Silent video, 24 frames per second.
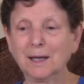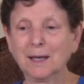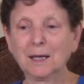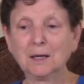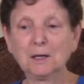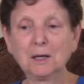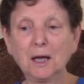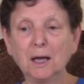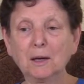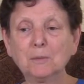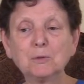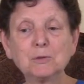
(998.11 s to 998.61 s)

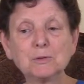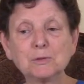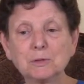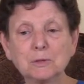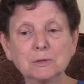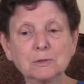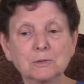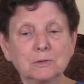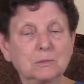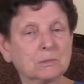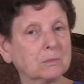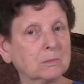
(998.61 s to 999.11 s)
And I was
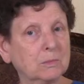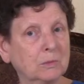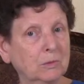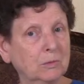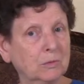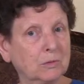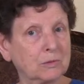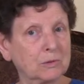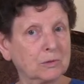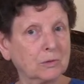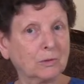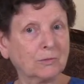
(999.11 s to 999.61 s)
just, you
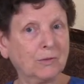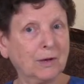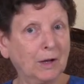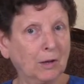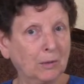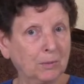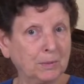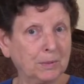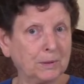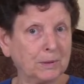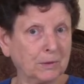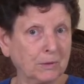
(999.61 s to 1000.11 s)
know, sort of
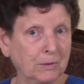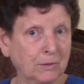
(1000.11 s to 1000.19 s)
helping